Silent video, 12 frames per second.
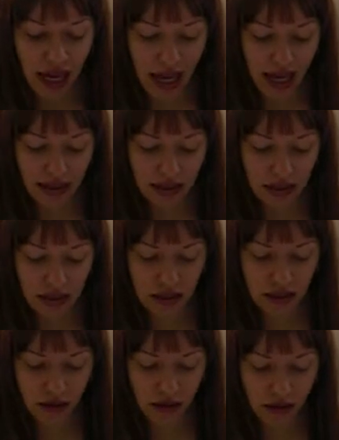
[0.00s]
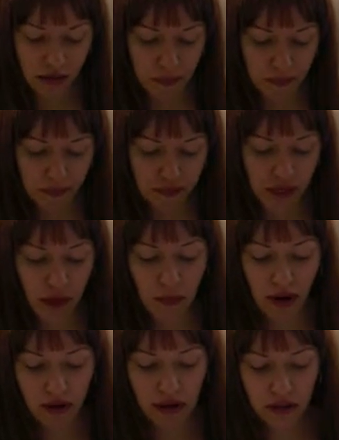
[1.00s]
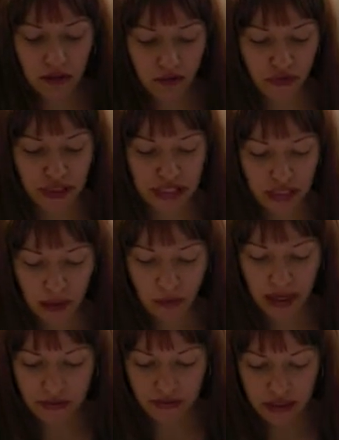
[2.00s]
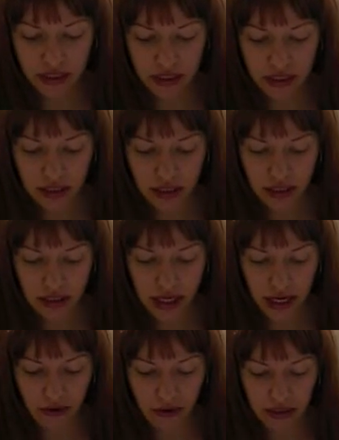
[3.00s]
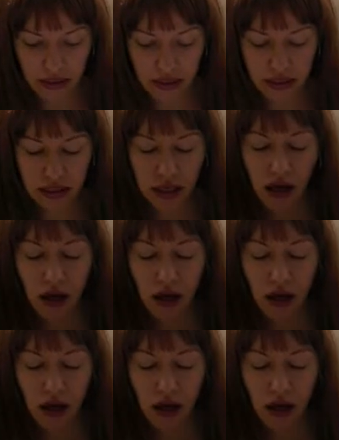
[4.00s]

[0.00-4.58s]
And among the physical benefits, there is